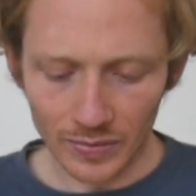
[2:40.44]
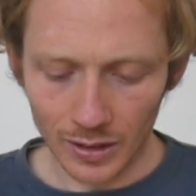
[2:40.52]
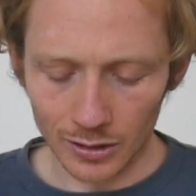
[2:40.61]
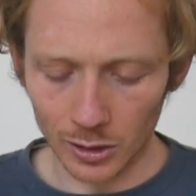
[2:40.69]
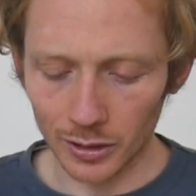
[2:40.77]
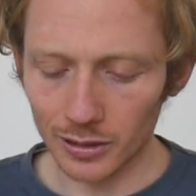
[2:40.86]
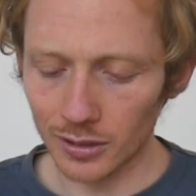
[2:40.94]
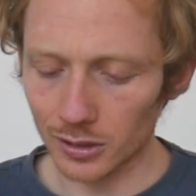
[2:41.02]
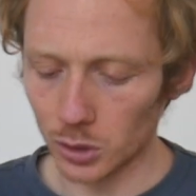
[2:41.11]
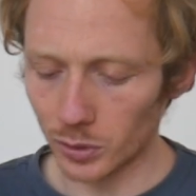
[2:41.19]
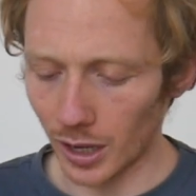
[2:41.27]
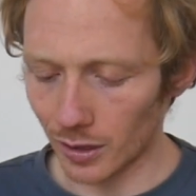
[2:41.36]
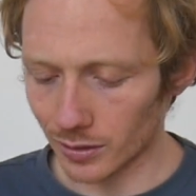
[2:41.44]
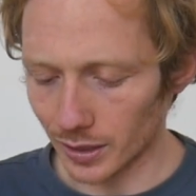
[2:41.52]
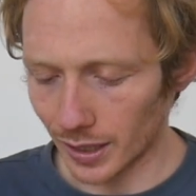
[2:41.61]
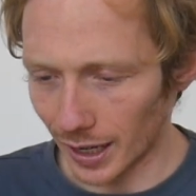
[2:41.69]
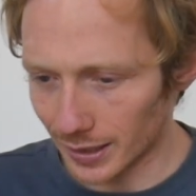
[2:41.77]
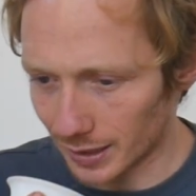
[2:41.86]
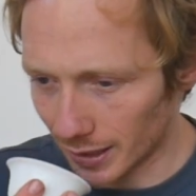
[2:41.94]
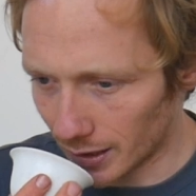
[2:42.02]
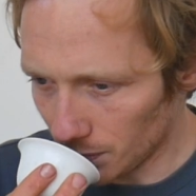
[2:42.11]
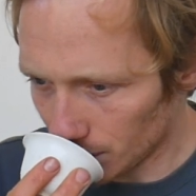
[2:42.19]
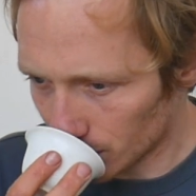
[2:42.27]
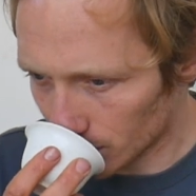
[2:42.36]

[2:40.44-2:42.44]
So this is a 2019.